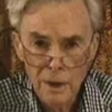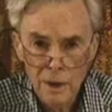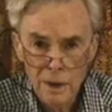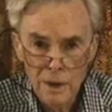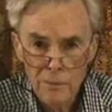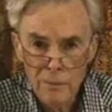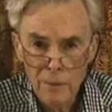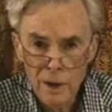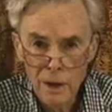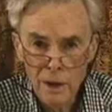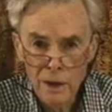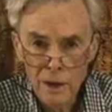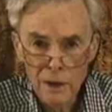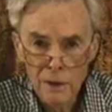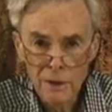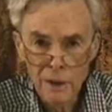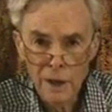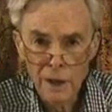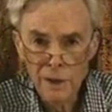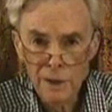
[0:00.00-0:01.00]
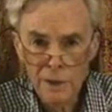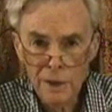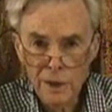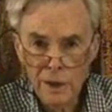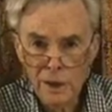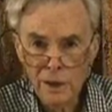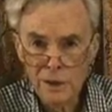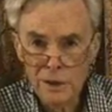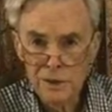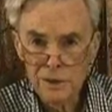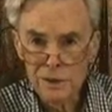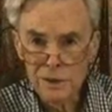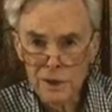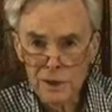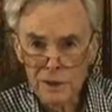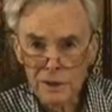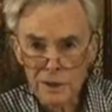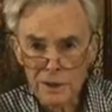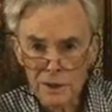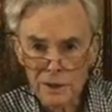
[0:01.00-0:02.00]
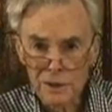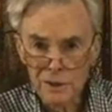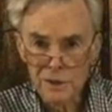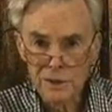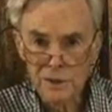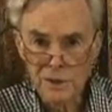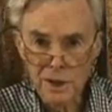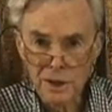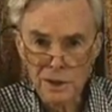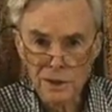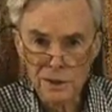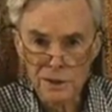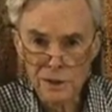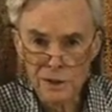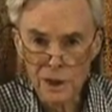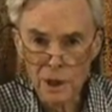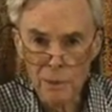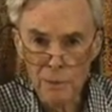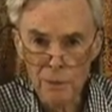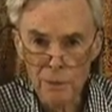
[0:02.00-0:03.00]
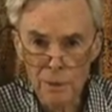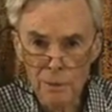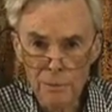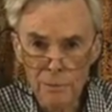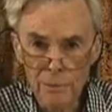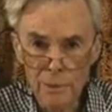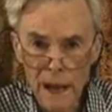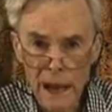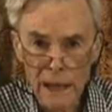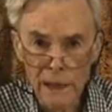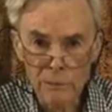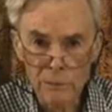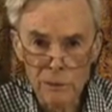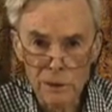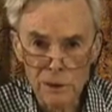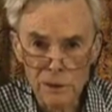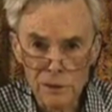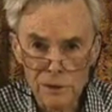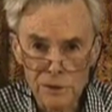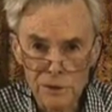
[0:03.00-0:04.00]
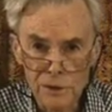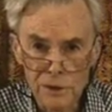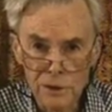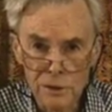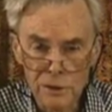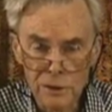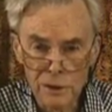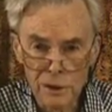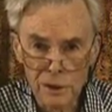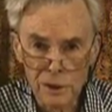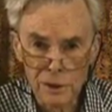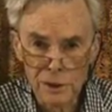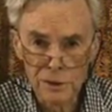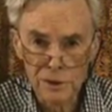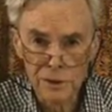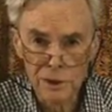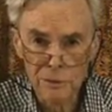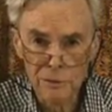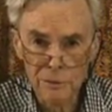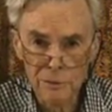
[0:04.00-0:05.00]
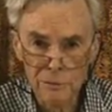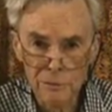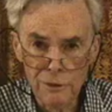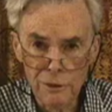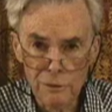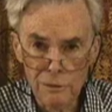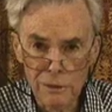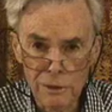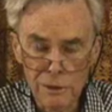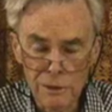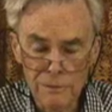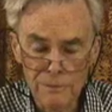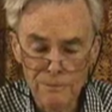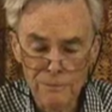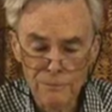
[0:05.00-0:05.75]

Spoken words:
And my idea is that this is a step backwards, not a step forward.